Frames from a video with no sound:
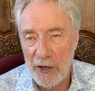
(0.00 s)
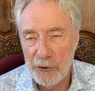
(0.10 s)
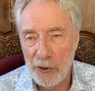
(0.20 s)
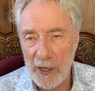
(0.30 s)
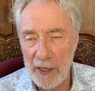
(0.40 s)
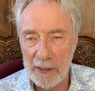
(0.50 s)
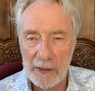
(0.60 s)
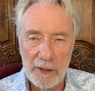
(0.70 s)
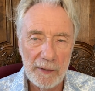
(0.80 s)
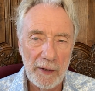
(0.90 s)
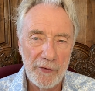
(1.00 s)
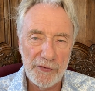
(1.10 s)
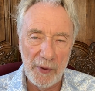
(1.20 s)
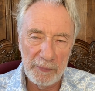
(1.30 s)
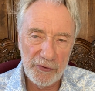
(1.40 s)
underlying
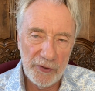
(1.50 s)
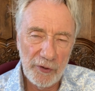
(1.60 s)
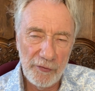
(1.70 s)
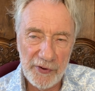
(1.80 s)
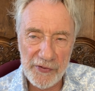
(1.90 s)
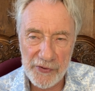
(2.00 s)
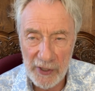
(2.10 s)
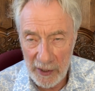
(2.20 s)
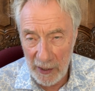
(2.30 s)
assumption of his